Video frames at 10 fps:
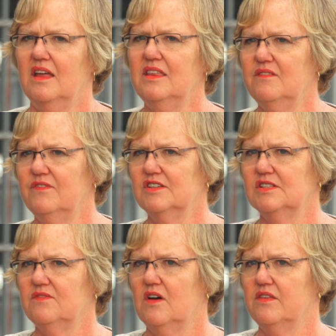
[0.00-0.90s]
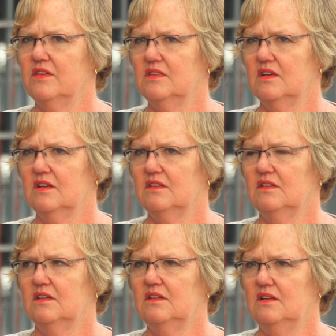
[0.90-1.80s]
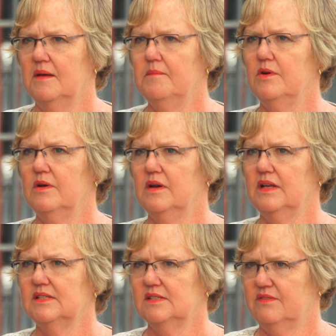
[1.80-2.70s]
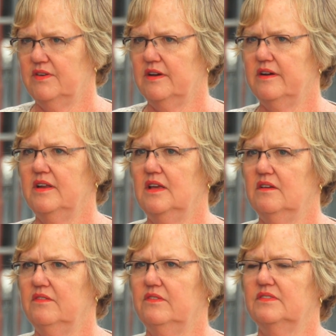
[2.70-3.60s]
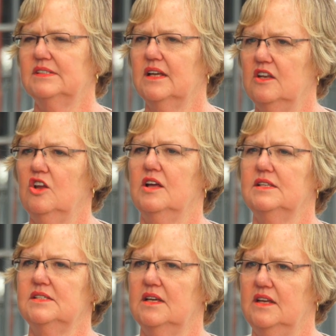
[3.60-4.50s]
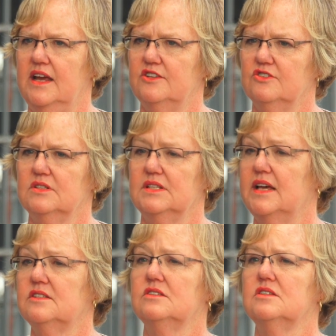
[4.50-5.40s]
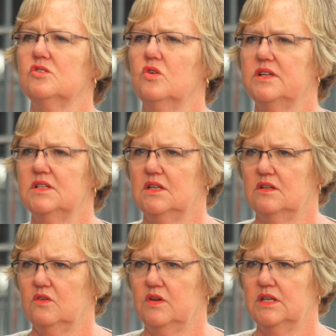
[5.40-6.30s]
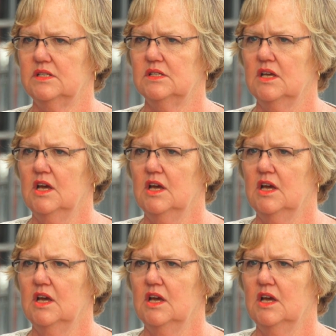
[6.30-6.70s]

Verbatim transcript: I think, first of all, that the, the number and severity of sudden onset natural disasters is going to increase.